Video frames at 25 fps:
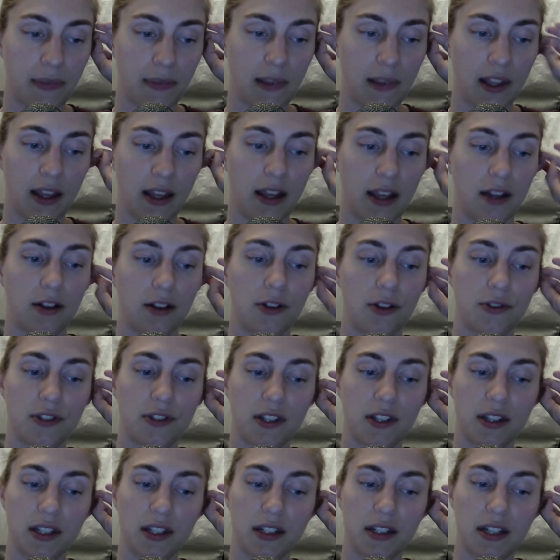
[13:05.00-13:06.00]
He
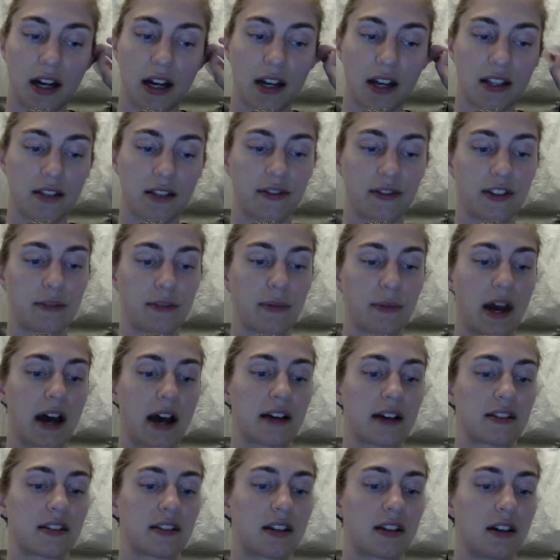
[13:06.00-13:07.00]
loosened the ties of his
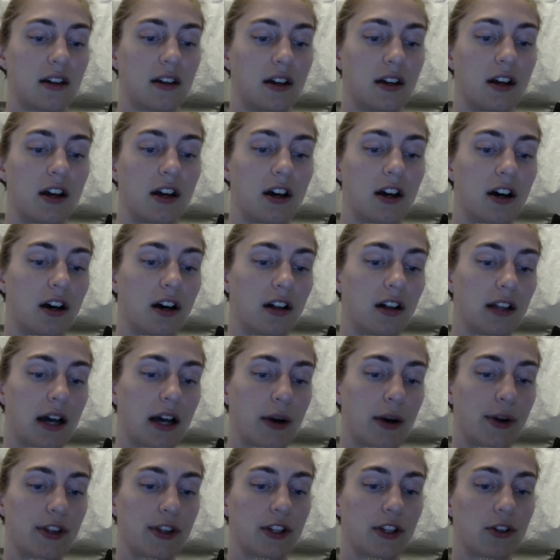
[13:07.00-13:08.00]
mask,
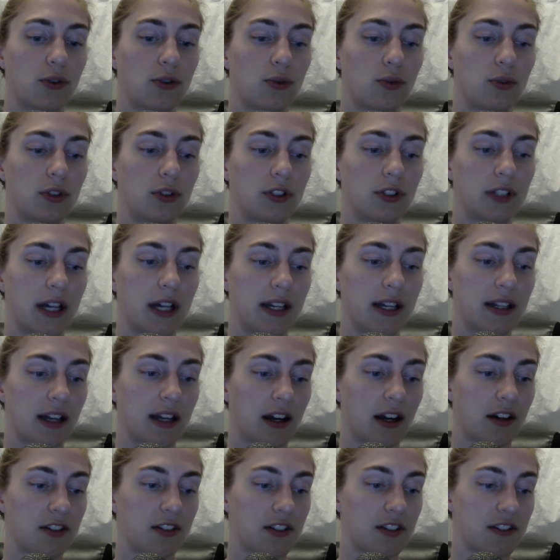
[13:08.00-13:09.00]
allowing the cool night
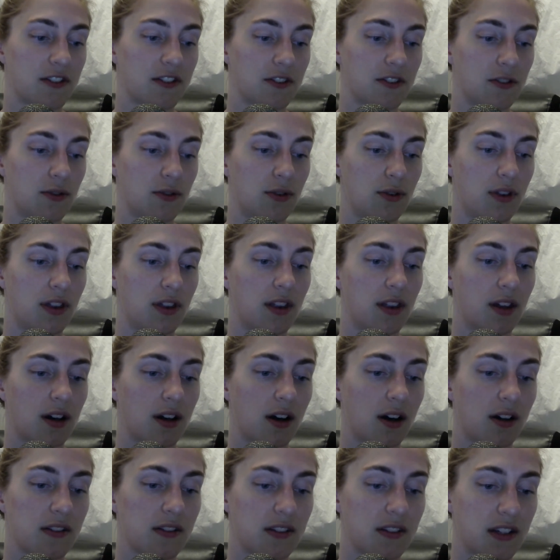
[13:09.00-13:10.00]
air to soothe the
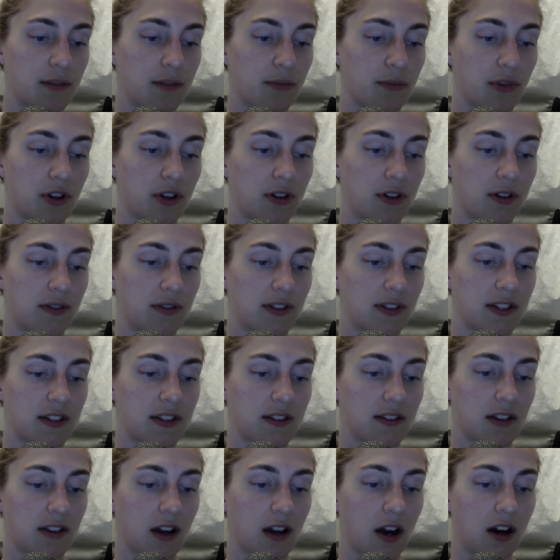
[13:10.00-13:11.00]
constant burn of his
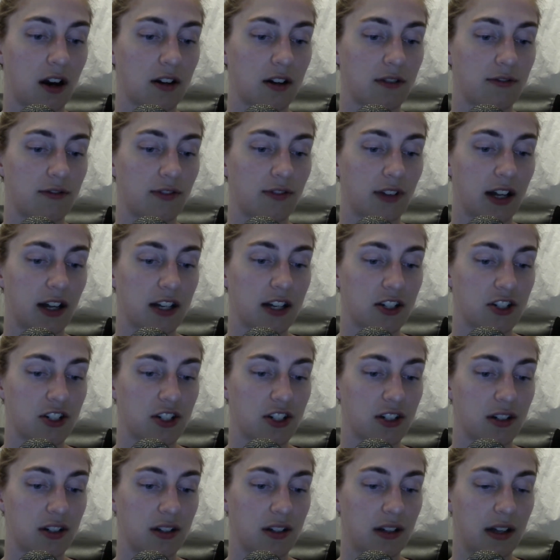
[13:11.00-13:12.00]
scarred
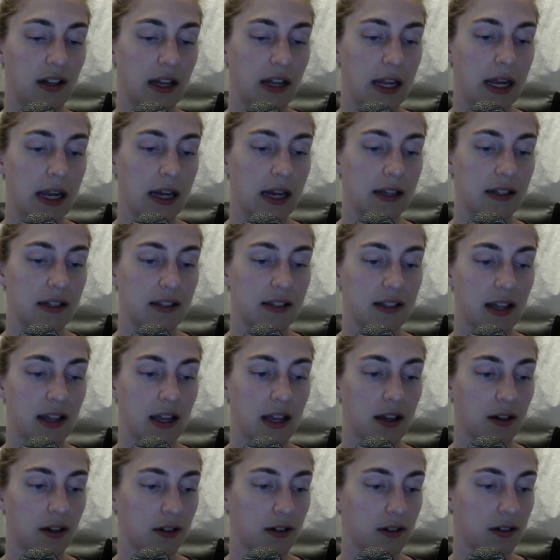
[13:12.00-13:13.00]
flesh and his
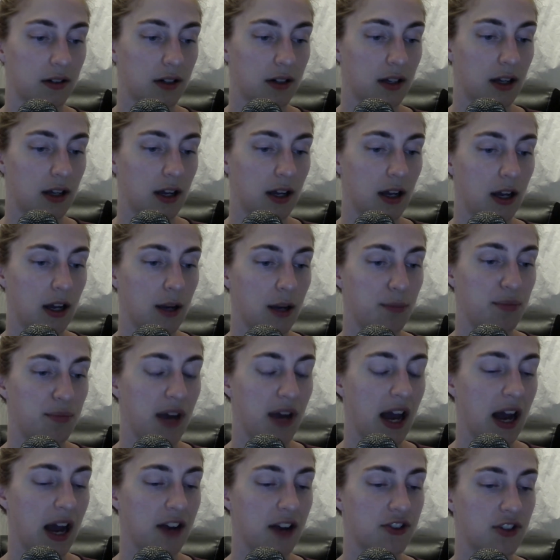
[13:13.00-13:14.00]
anger.
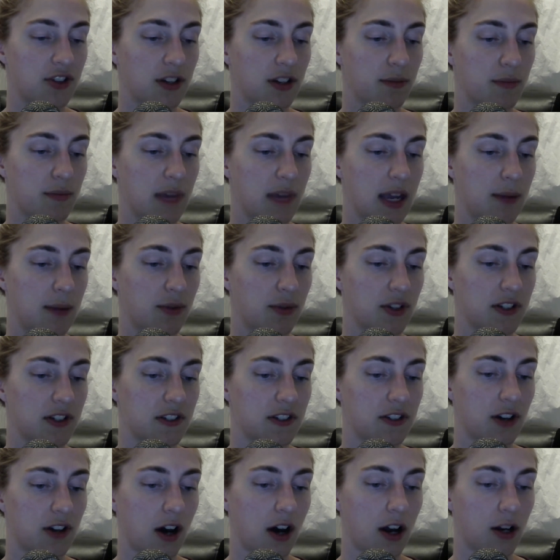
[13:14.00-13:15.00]
Patrick Mabry's
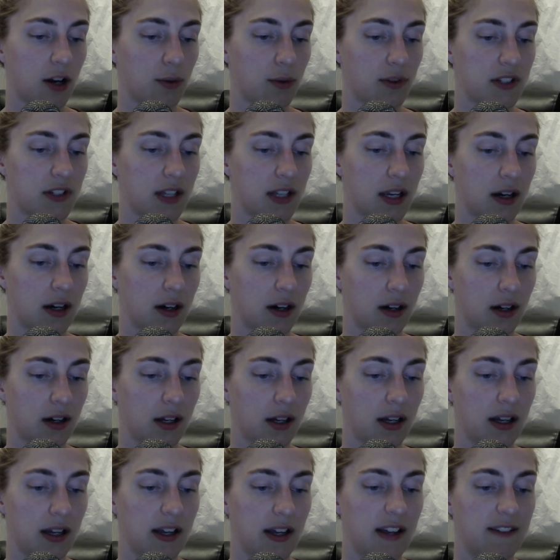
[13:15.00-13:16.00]
daughter was here,
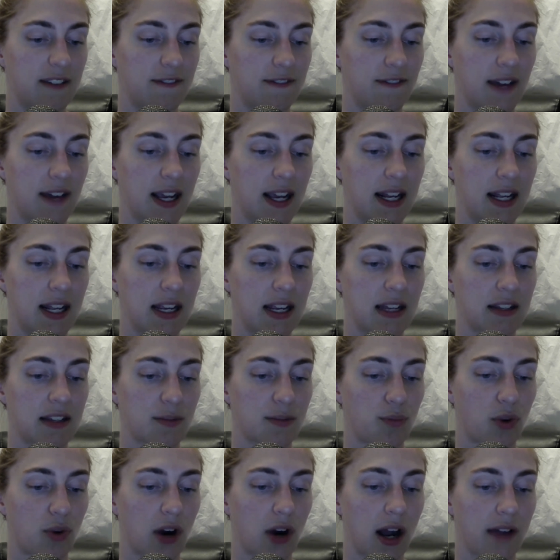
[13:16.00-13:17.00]
invading his
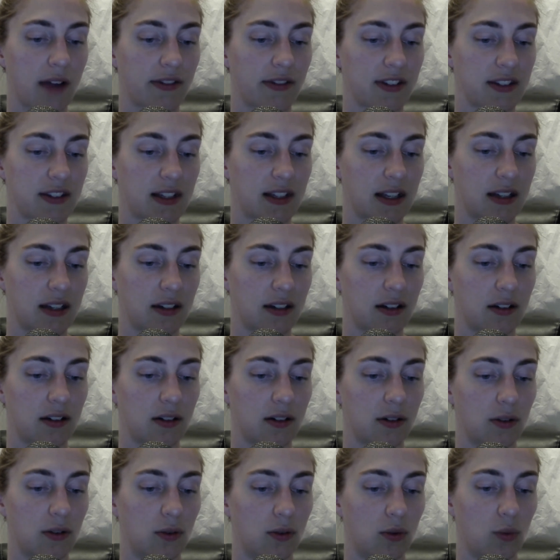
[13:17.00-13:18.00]
privacy.
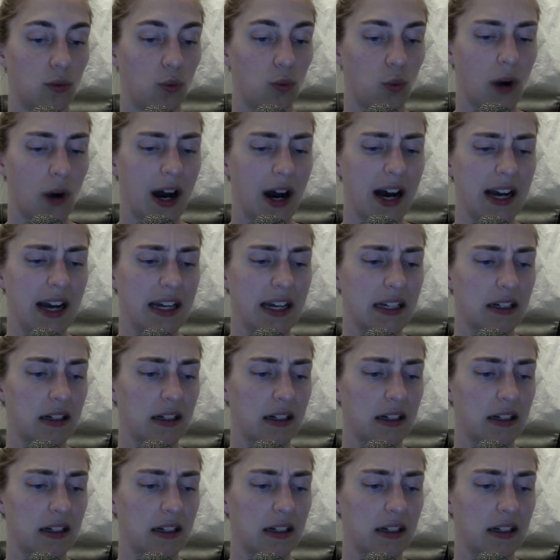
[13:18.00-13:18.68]
Why?